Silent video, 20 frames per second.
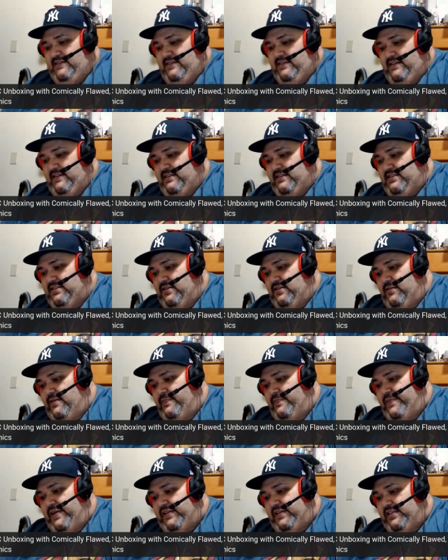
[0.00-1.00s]
so i
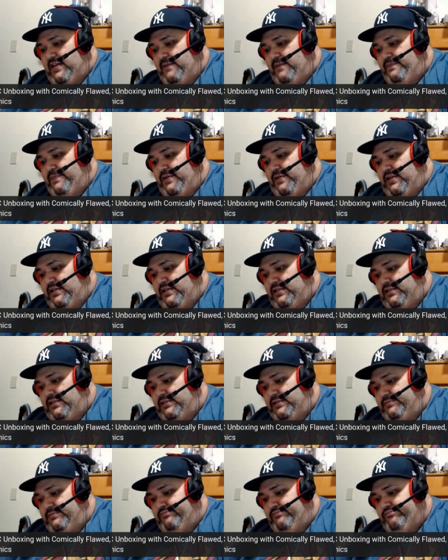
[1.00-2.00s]
picked up
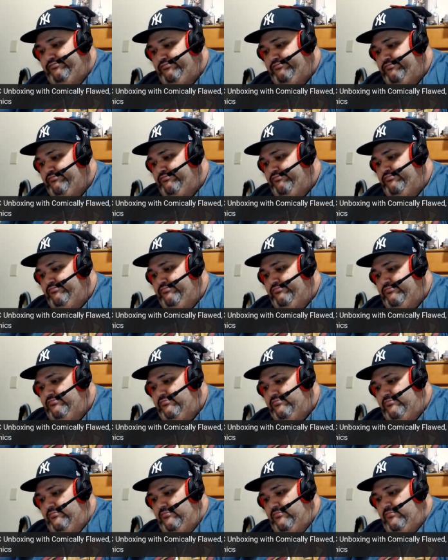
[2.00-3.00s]
um oh, rated
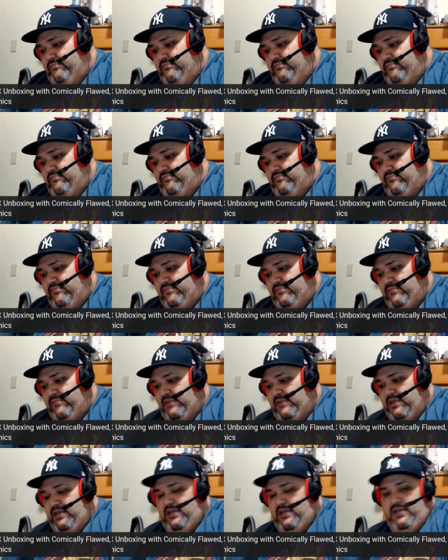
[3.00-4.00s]
roar what's up man
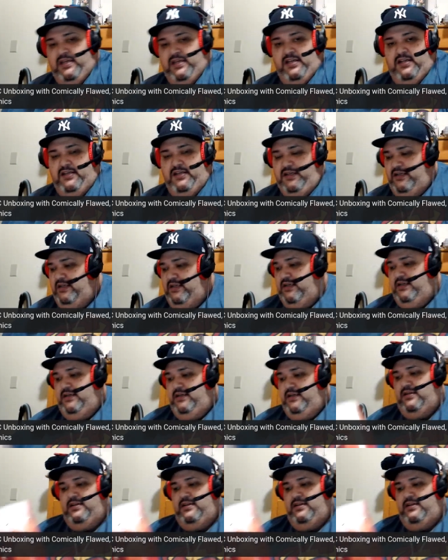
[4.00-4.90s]
thank you for joining us